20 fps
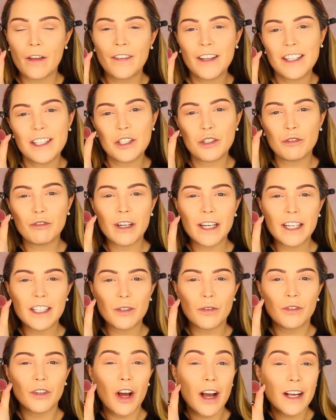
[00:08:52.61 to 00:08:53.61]
And this is a really
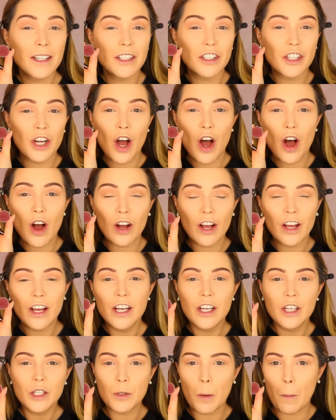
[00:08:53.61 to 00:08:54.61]
sort of nice dark
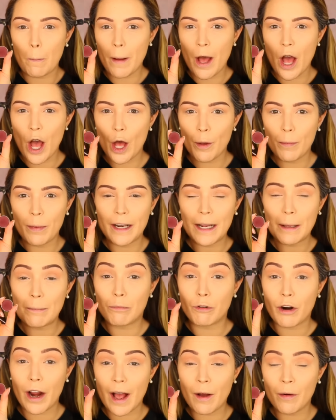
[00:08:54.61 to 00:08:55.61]
sort of
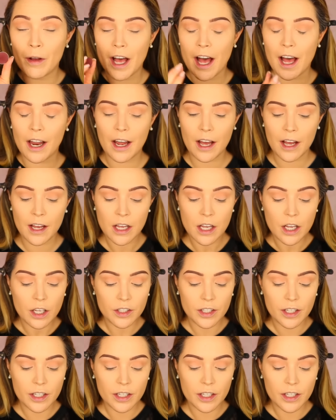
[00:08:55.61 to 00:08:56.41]
purpley brown colour.